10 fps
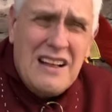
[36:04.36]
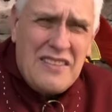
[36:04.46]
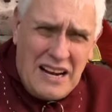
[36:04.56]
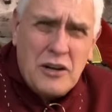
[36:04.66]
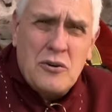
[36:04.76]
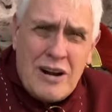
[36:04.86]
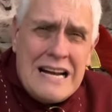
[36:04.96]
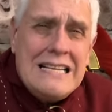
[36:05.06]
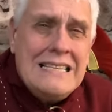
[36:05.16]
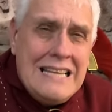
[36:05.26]
That
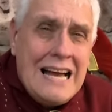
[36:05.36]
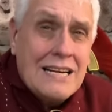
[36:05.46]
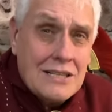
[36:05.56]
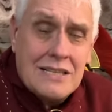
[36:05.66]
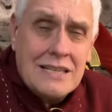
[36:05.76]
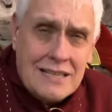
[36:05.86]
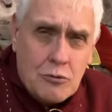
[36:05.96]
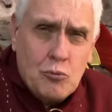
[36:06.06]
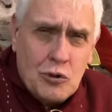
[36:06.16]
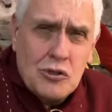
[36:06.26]
great legacy
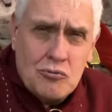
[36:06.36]
that was